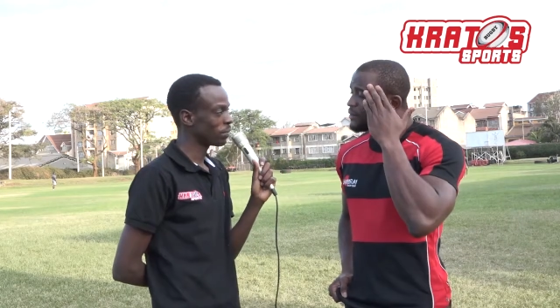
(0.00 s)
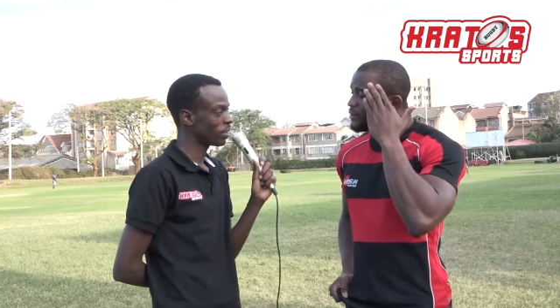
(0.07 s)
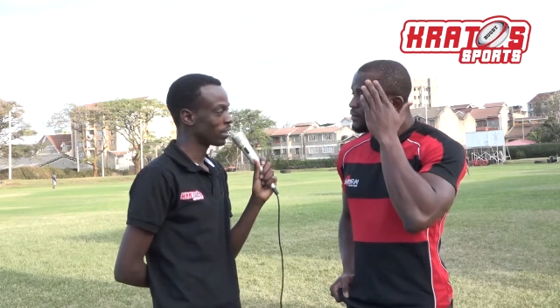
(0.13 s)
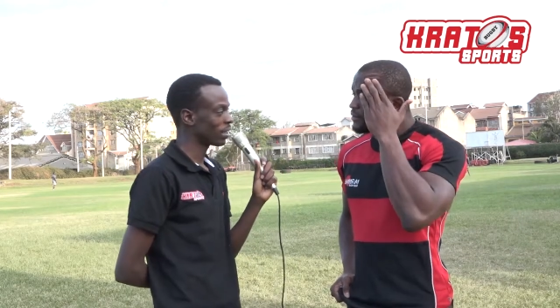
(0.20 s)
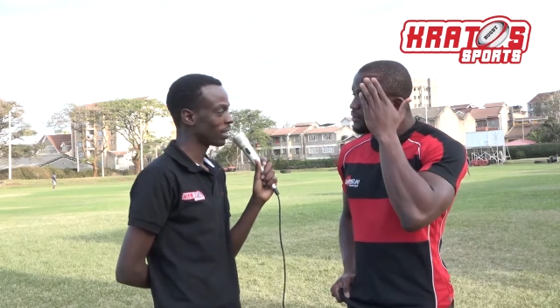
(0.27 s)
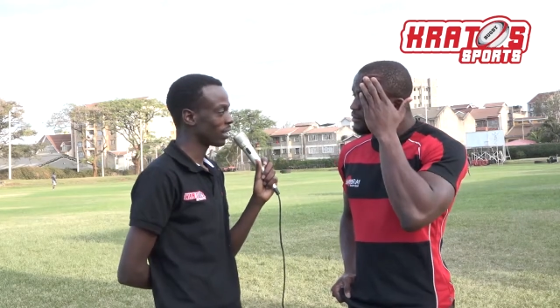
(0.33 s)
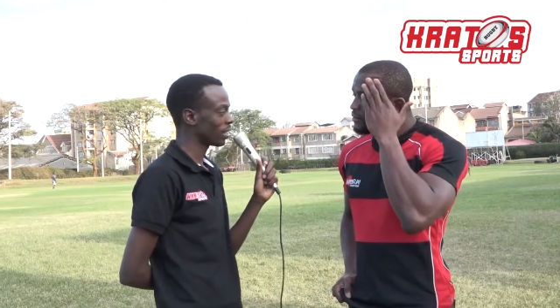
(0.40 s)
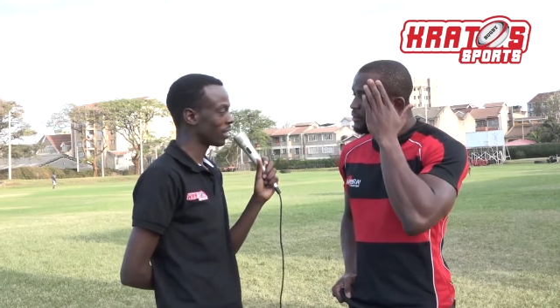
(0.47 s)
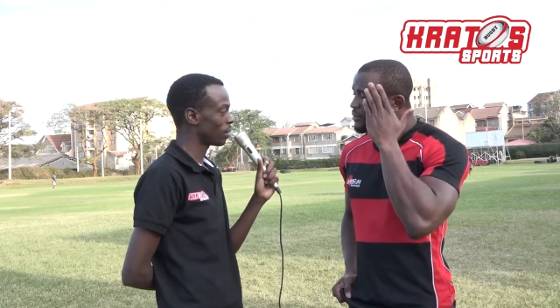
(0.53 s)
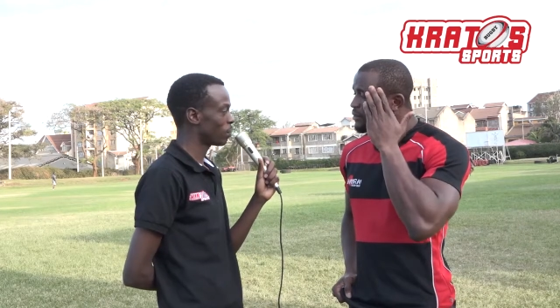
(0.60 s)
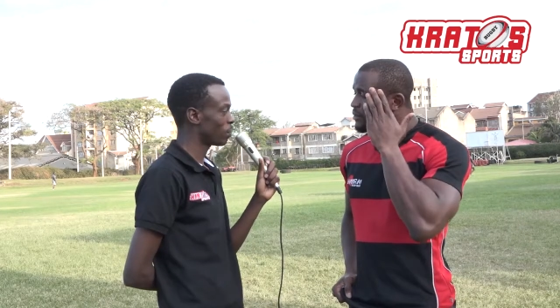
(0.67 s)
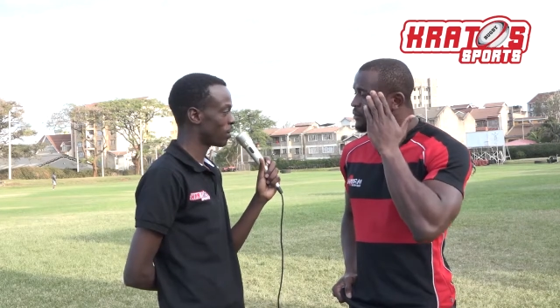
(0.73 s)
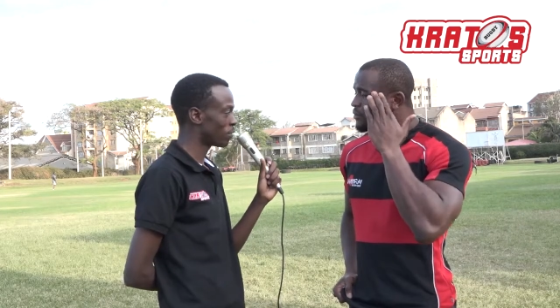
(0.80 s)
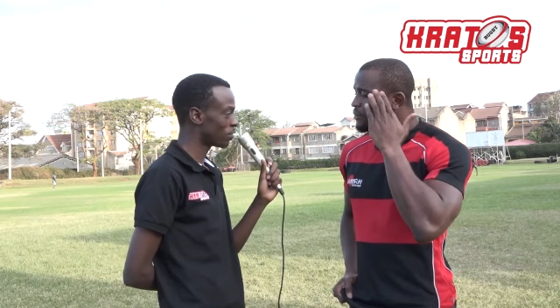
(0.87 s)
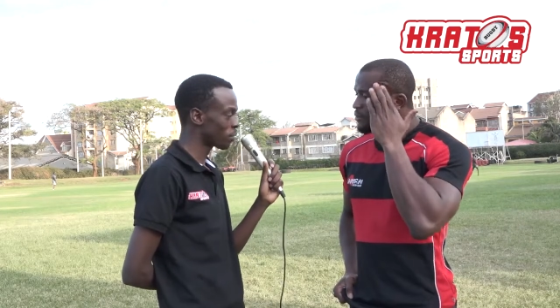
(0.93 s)
with the
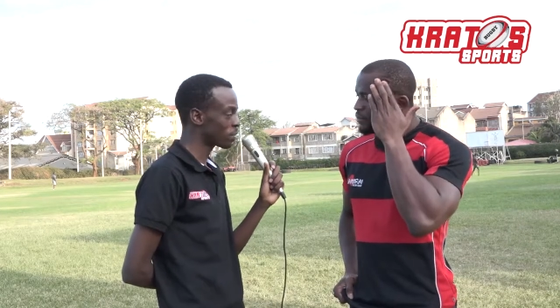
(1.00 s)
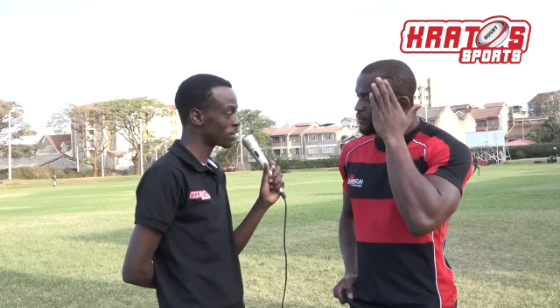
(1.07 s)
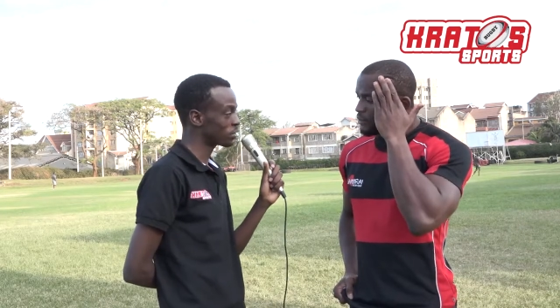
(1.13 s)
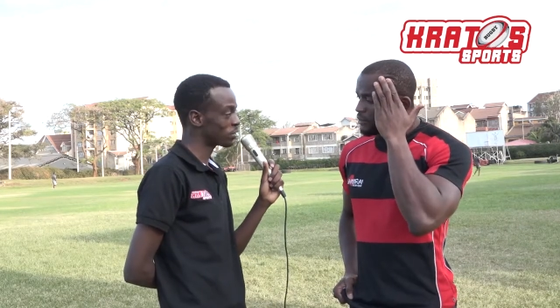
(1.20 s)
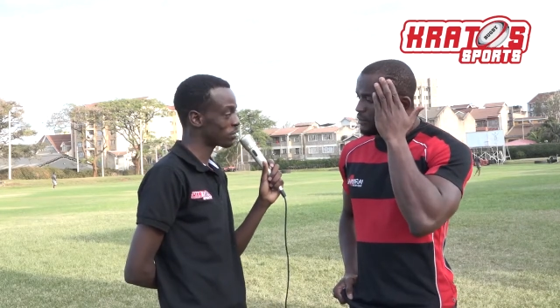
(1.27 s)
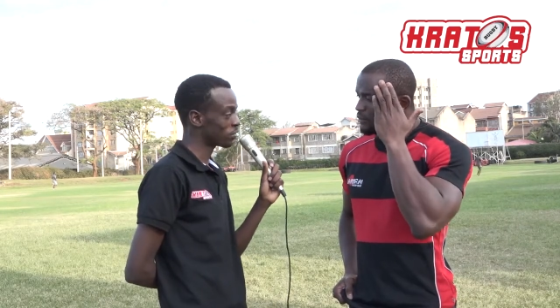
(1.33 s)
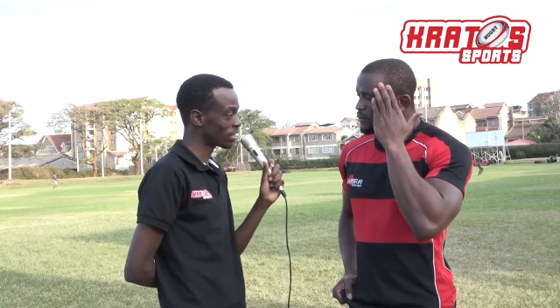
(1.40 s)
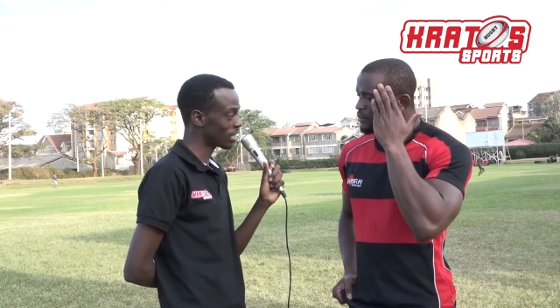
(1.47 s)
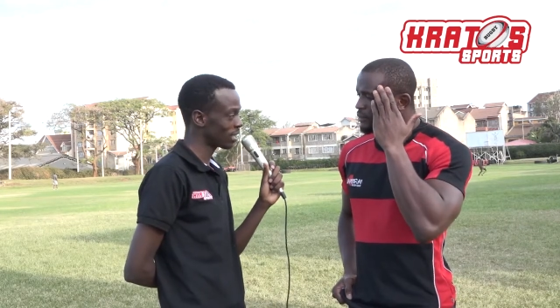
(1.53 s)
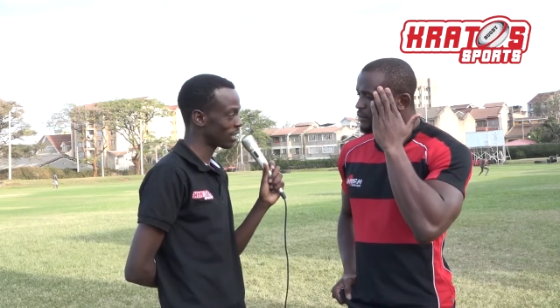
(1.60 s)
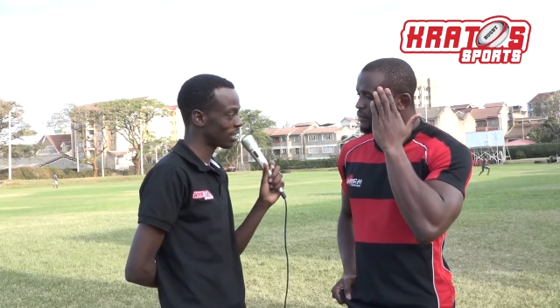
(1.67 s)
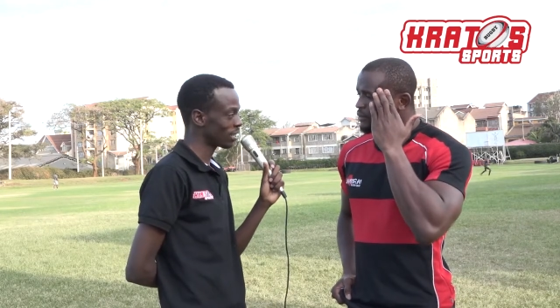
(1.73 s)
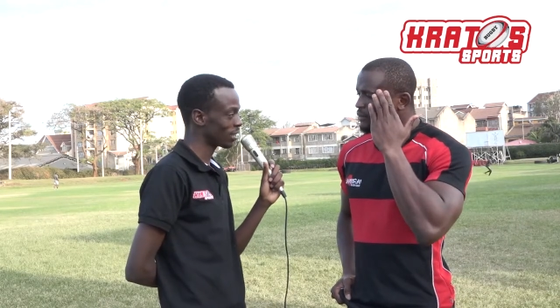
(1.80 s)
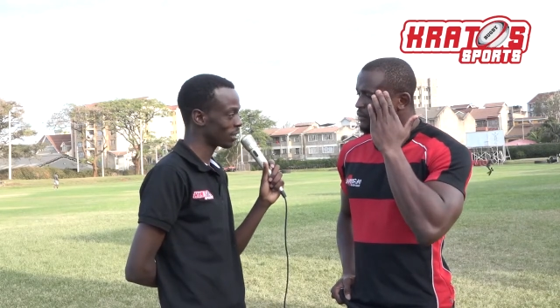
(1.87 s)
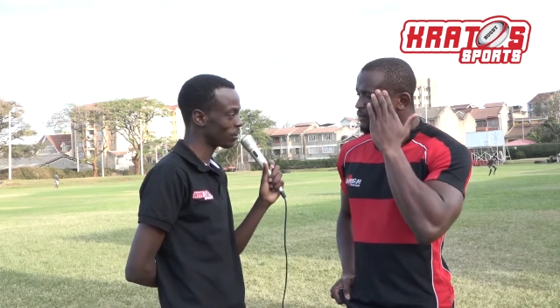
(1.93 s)
performance of
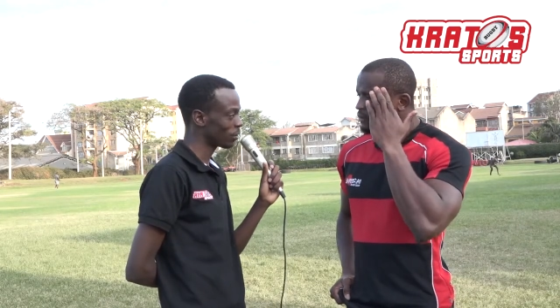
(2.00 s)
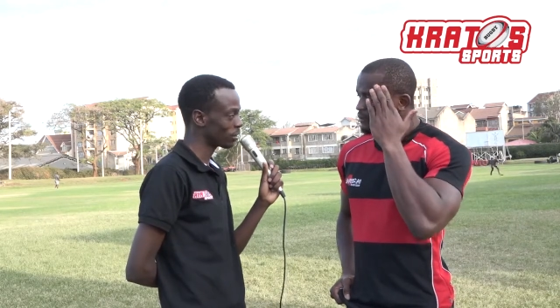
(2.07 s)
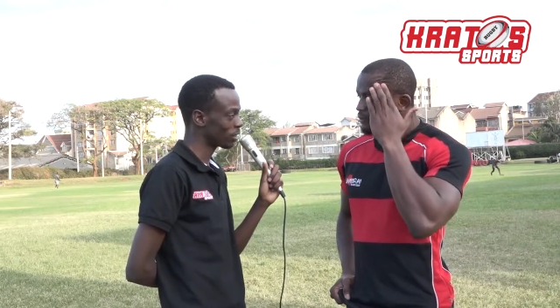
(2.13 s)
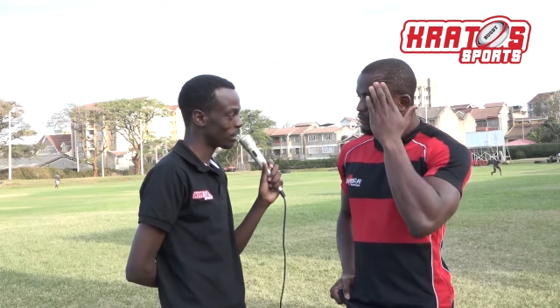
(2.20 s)
Kenya at the Gold